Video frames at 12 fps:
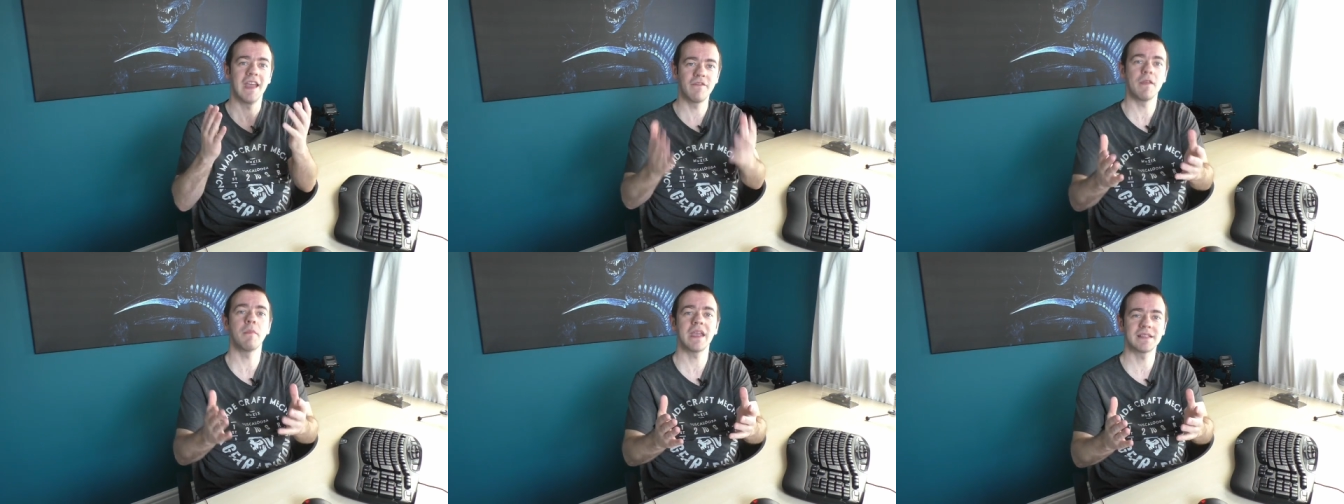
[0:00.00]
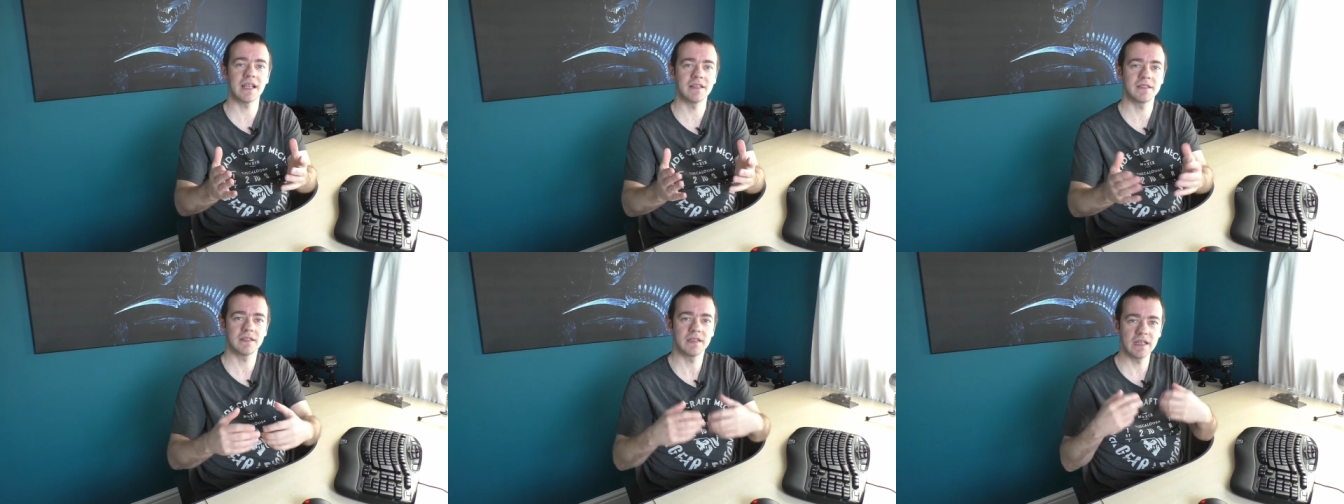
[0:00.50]
if it makes
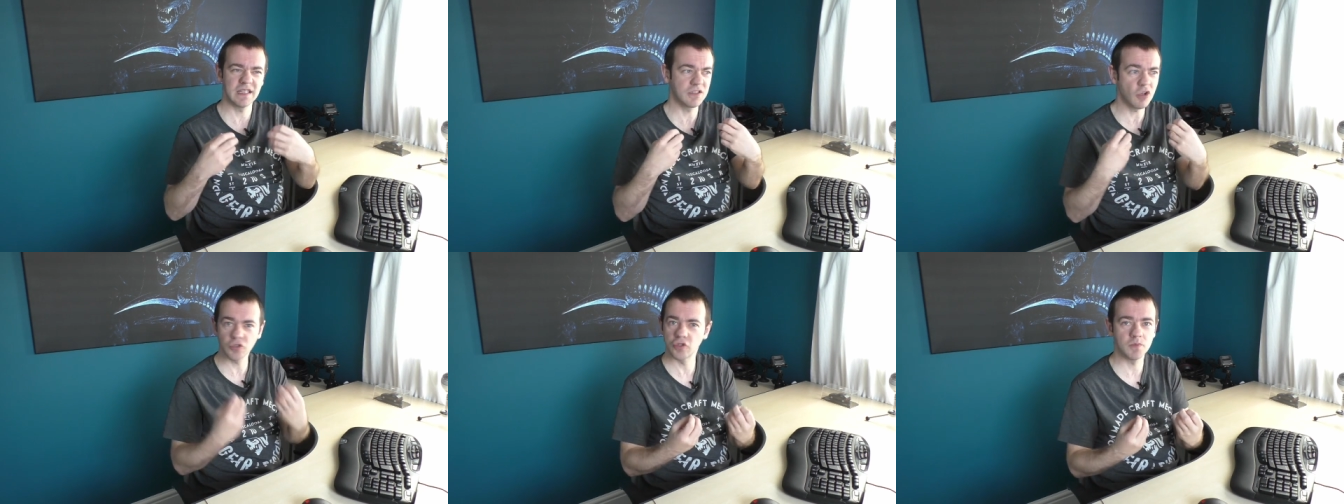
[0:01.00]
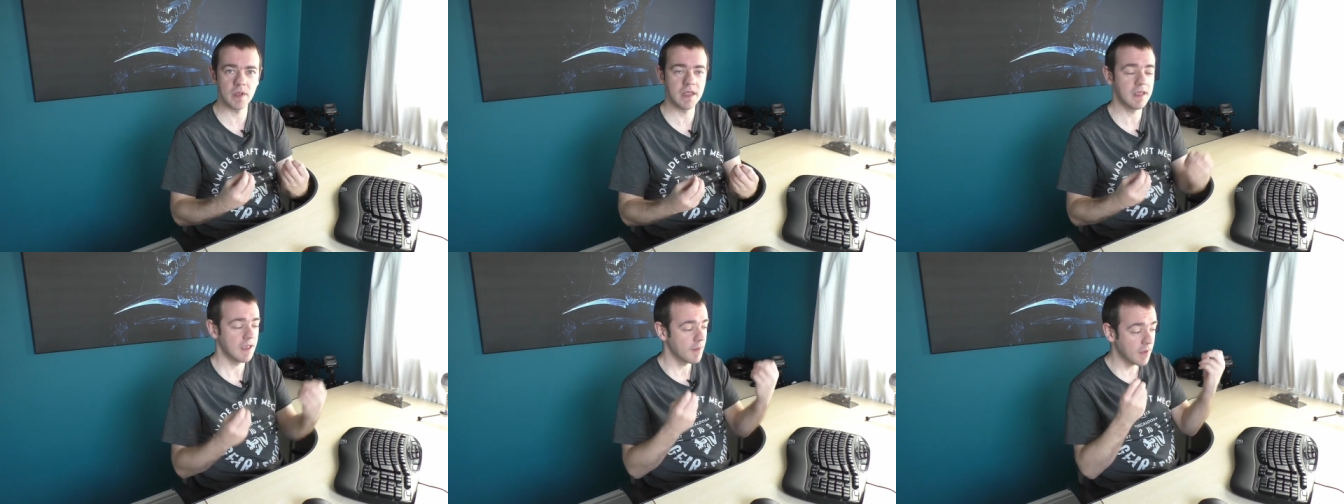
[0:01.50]
sense. It's not just
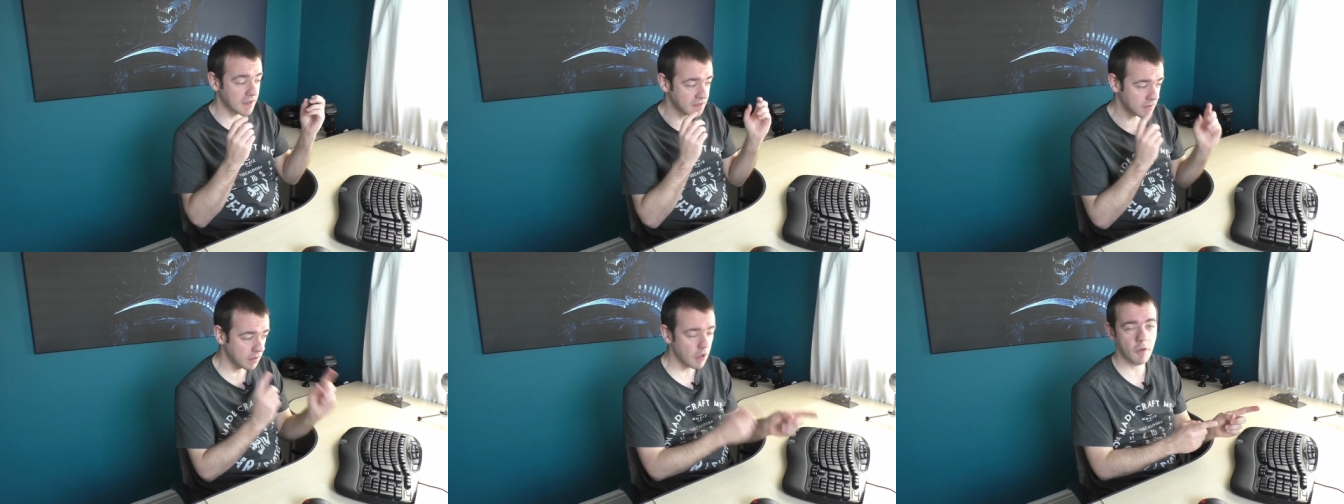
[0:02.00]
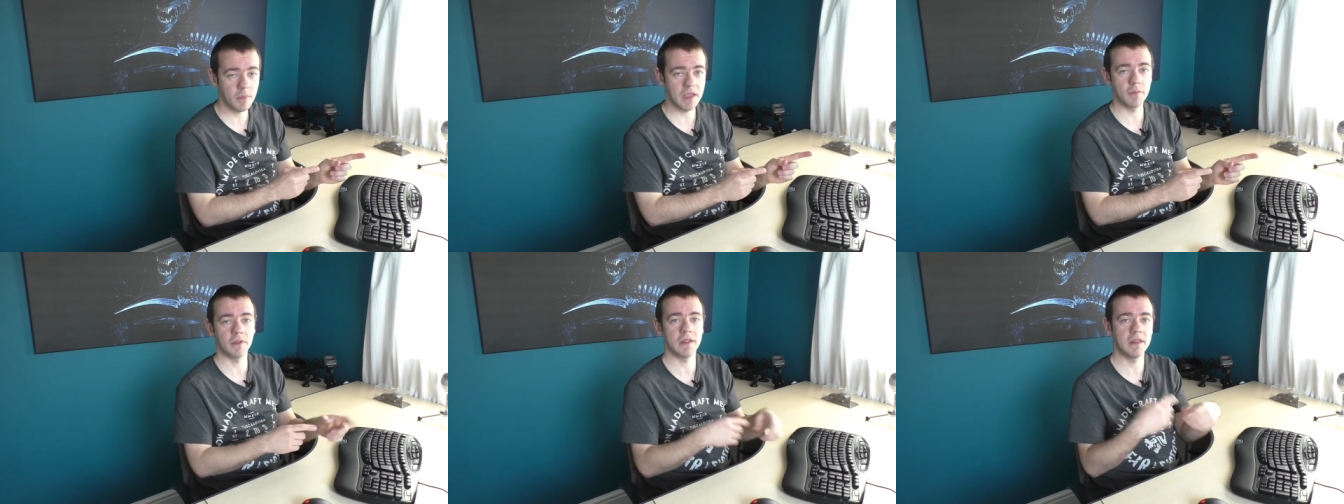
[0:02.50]
me because a lot of
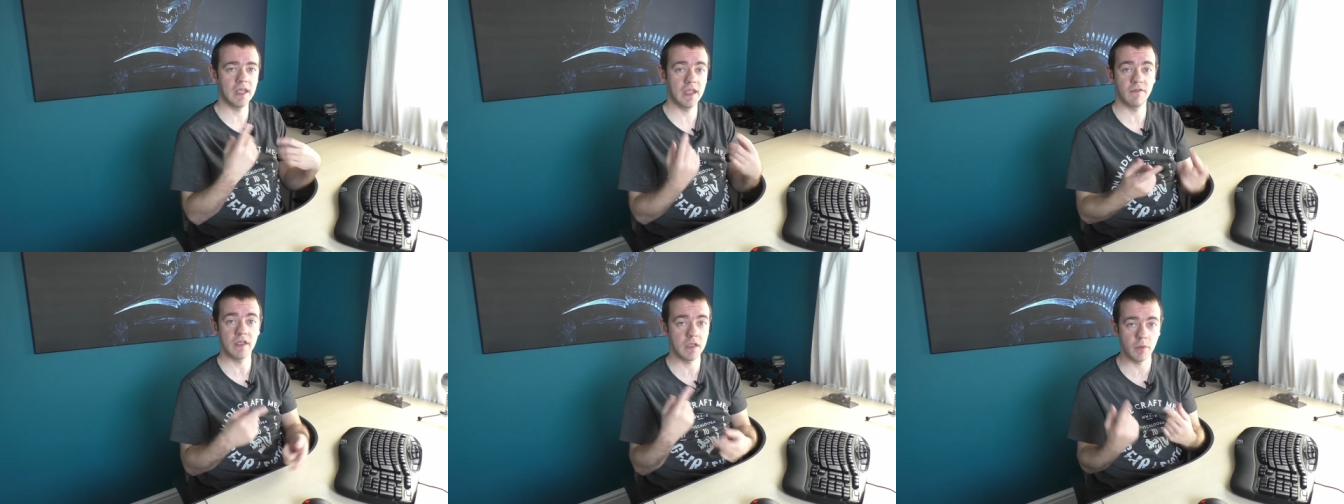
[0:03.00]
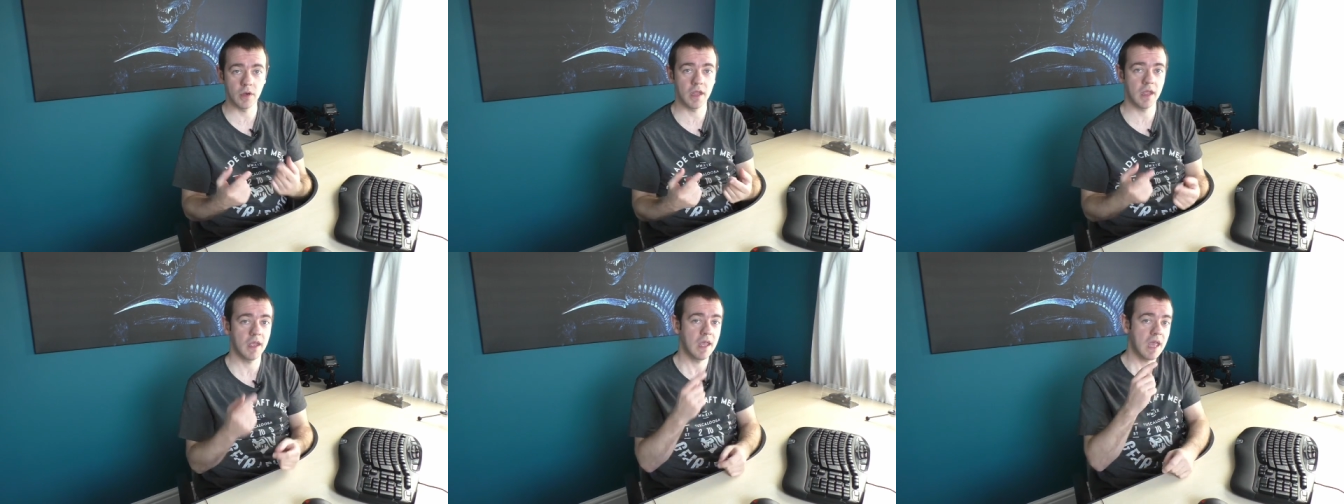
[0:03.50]
people in the EV
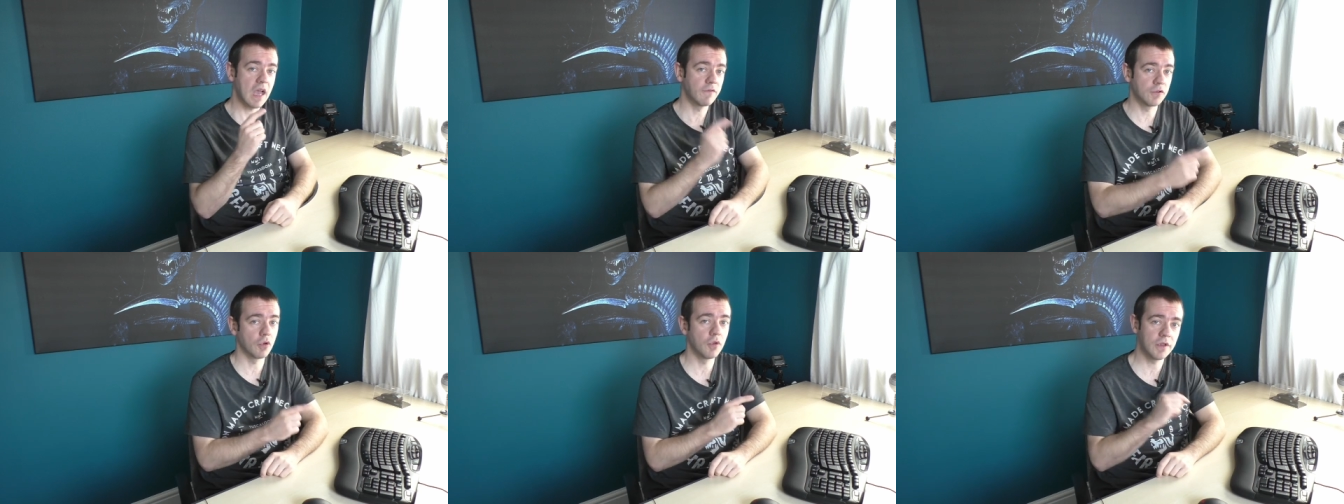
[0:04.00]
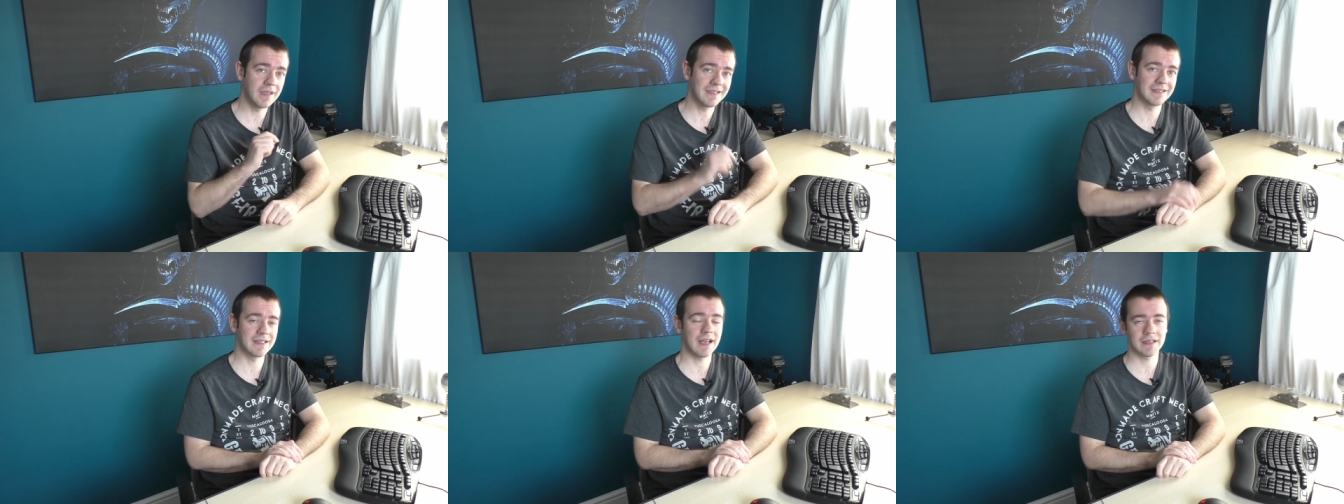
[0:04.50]
community have done the
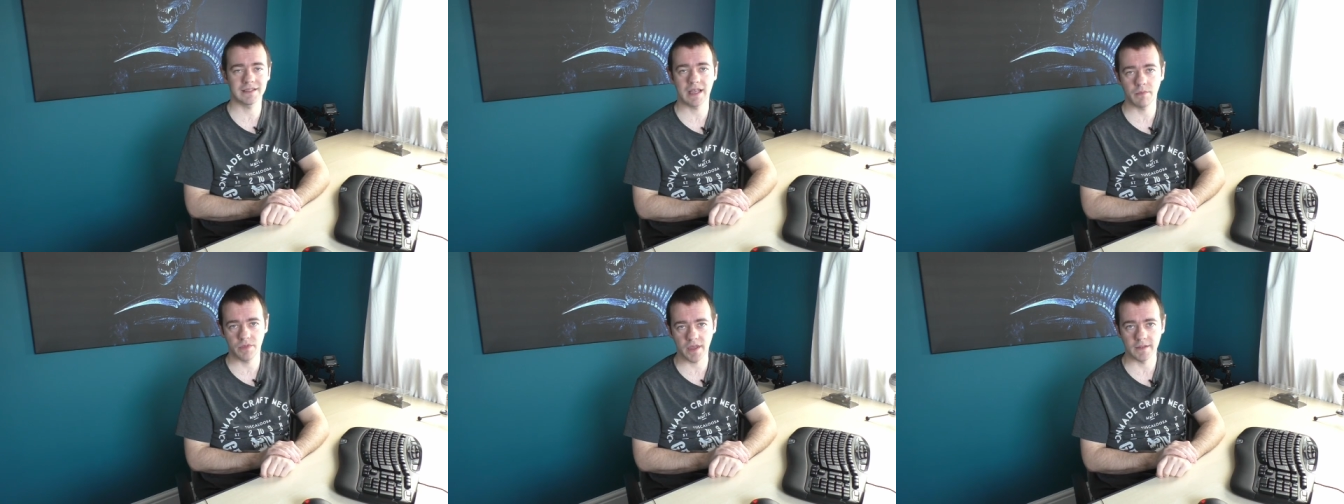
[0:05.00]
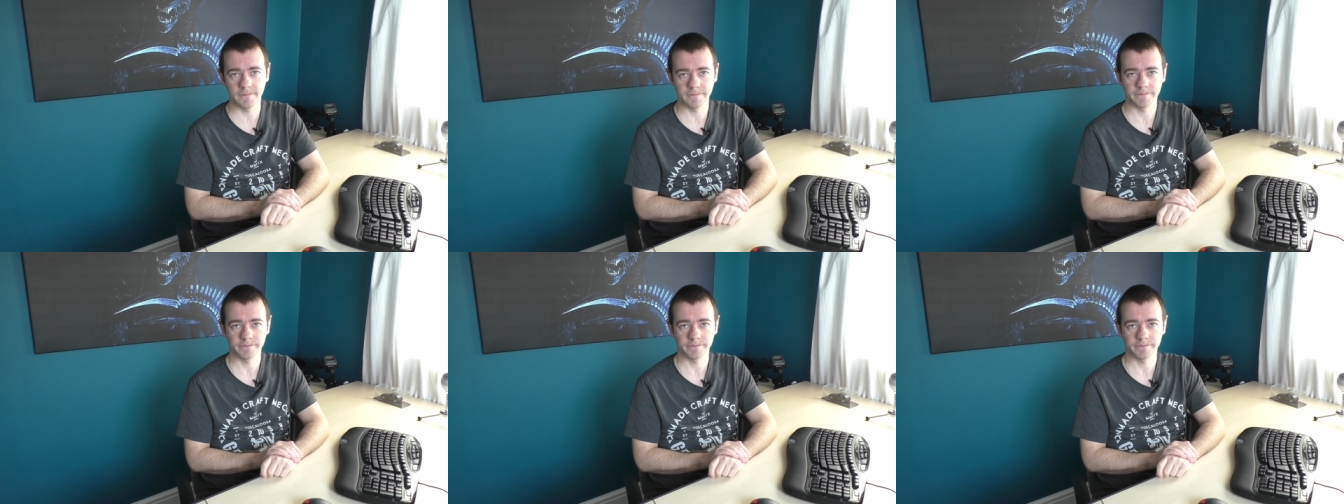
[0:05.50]
exact same thing.